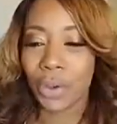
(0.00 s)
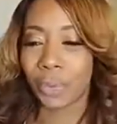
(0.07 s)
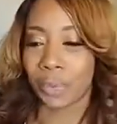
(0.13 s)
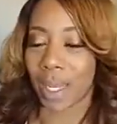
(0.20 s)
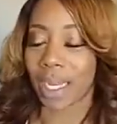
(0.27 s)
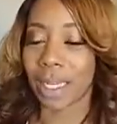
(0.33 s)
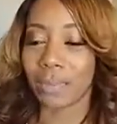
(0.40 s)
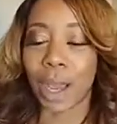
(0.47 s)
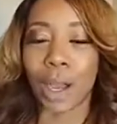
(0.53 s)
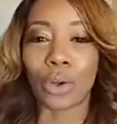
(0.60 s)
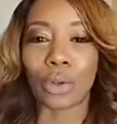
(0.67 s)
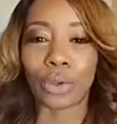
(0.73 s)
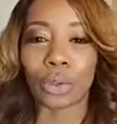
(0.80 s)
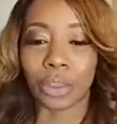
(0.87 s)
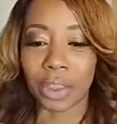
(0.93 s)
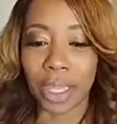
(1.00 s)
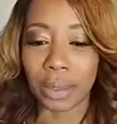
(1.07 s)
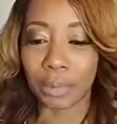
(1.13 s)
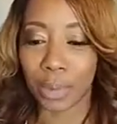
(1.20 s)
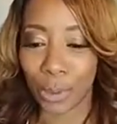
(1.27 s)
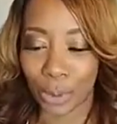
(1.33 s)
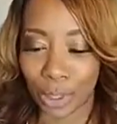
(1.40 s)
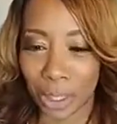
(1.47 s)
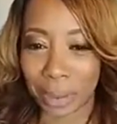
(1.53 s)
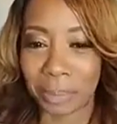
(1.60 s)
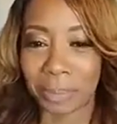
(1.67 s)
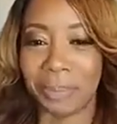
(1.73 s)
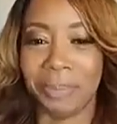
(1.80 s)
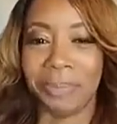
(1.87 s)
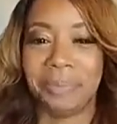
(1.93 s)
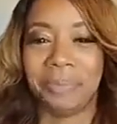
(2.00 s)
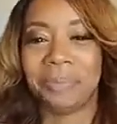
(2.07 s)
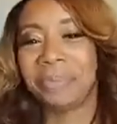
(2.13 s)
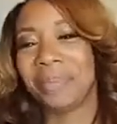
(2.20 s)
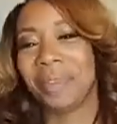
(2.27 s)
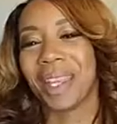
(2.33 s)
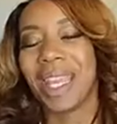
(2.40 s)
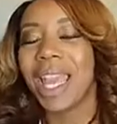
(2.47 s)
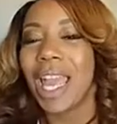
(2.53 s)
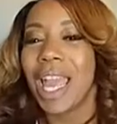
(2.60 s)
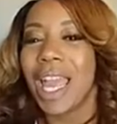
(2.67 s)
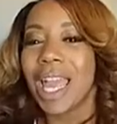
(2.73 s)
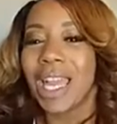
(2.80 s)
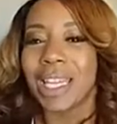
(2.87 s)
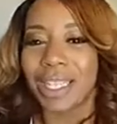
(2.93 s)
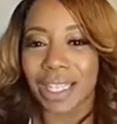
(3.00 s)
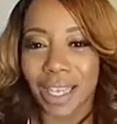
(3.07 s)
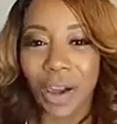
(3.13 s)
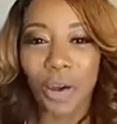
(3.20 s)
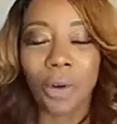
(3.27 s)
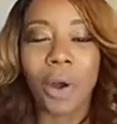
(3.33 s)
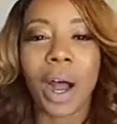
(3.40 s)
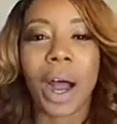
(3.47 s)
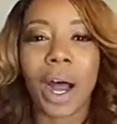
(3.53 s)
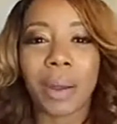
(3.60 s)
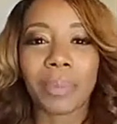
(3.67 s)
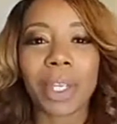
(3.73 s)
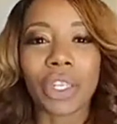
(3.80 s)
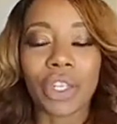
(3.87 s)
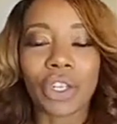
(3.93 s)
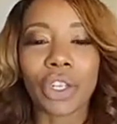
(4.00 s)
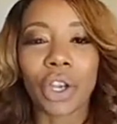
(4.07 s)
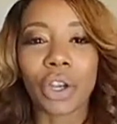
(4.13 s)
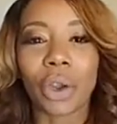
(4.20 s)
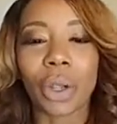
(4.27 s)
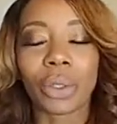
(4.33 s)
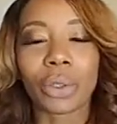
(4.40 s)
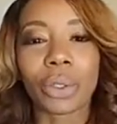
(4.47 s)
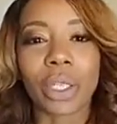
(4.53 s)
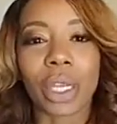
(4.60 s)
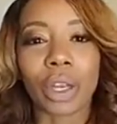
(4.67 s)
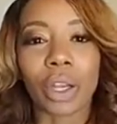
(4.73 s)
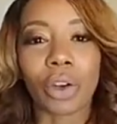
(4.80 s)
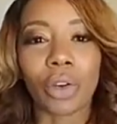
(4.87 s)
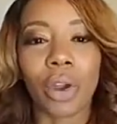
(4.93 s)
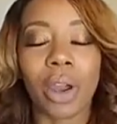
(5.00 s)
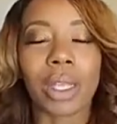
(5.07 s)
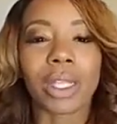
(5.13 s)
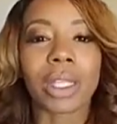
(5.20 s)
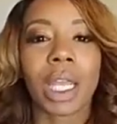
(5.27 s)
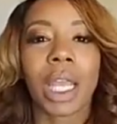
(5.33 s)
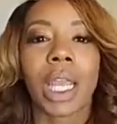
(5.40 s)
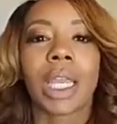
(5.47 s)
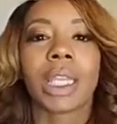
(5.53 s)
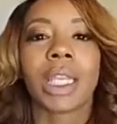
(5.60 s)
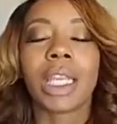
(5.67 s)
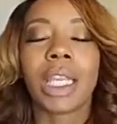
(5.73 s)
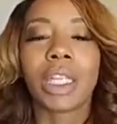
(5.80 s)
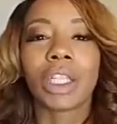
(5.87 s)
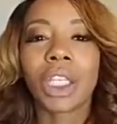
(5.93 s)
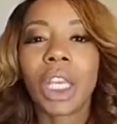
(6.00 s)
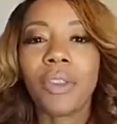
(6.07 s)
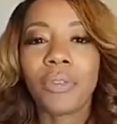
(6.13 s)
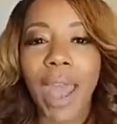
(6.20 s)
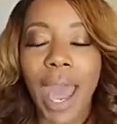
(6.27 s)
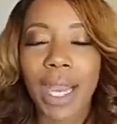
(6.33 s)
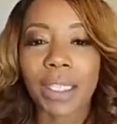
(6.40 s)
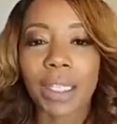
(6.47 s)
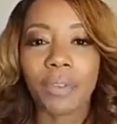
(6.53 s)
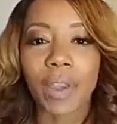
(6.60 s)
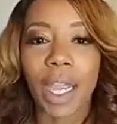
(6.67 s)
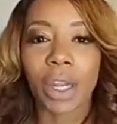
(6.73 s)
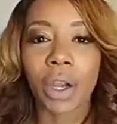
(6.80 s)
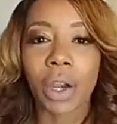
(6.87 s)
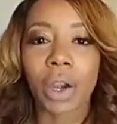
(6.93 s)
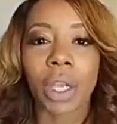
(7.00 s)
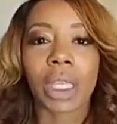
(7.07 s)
I need my own theme music. So this is your girl, Lucinda Cross, the Chief Activator